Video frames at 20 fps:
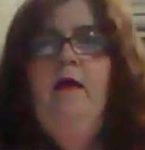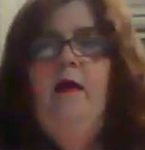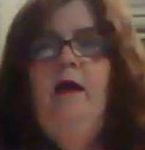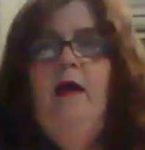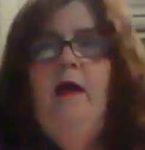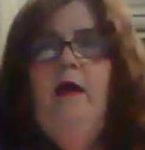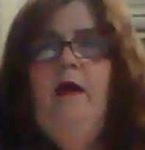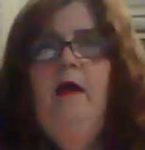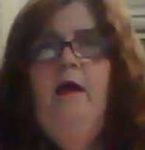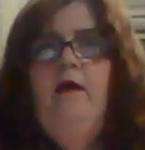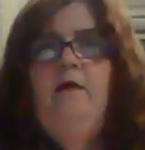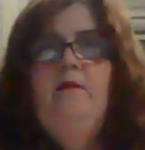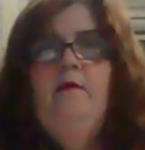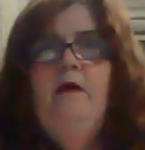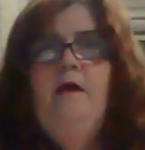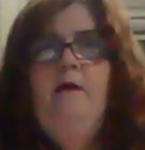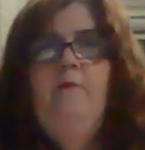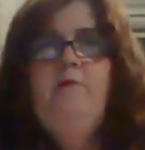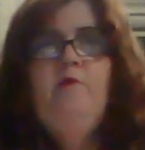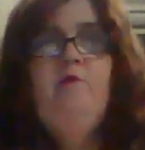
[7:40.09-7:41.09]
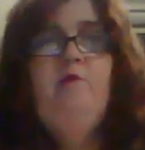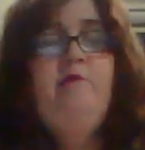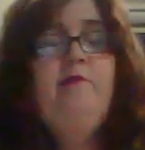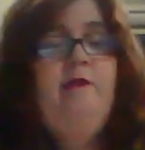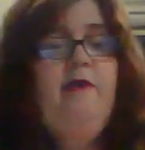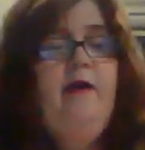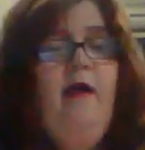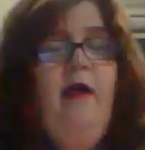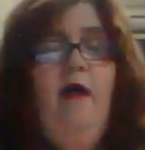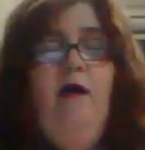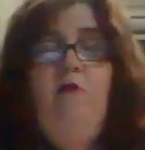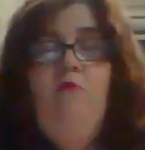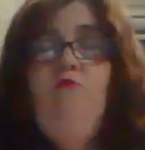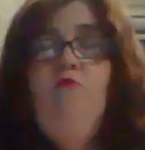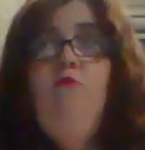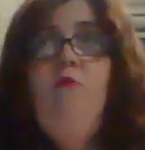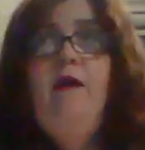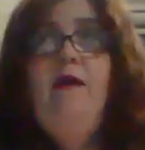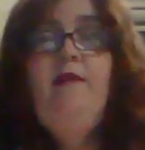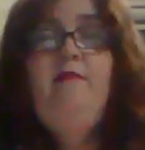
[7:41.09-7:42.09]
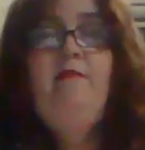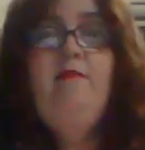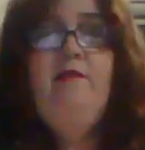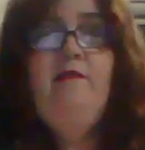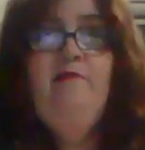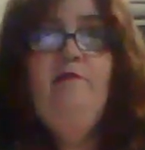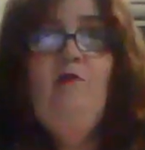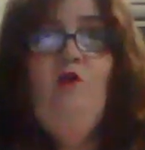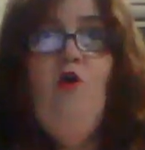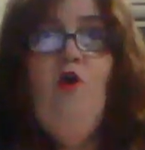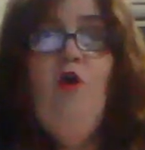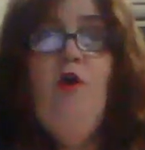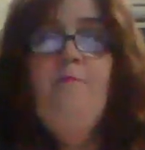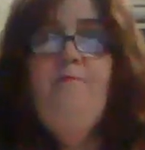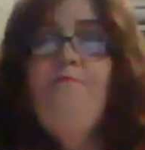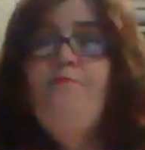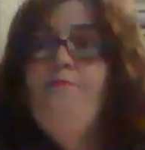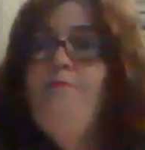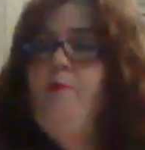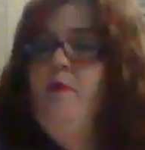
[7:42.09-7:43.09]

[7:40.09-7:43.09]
And you'll see how great these are.